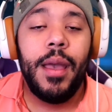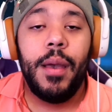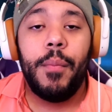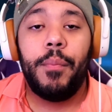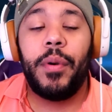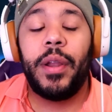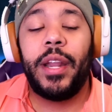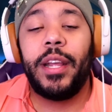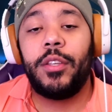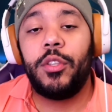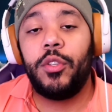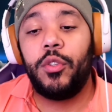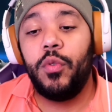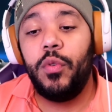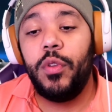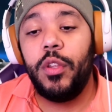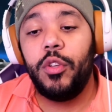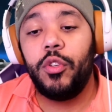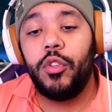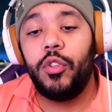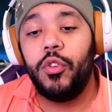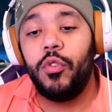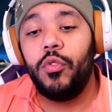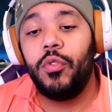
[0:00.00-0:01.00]
But as soon
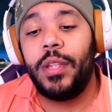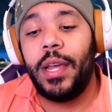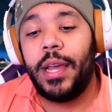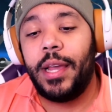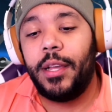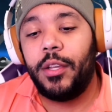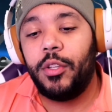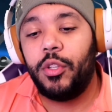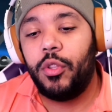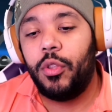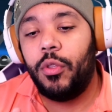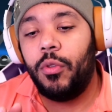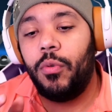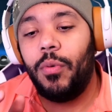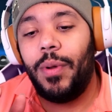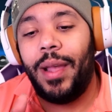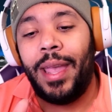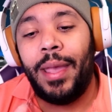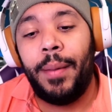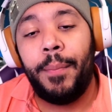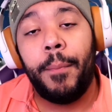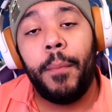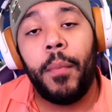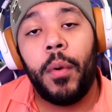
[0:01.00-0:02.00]
as you dash through
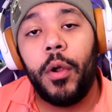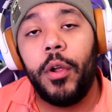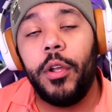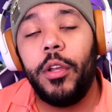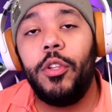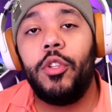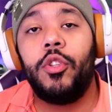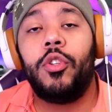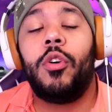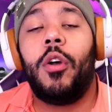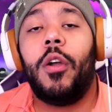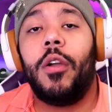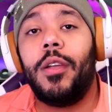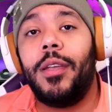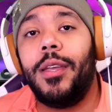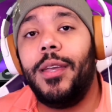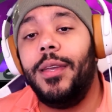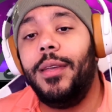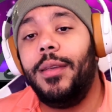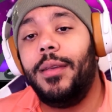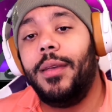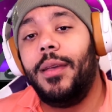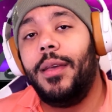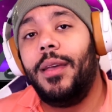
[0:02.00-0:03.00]
a marked
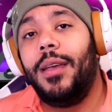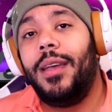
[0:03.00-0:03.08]
target,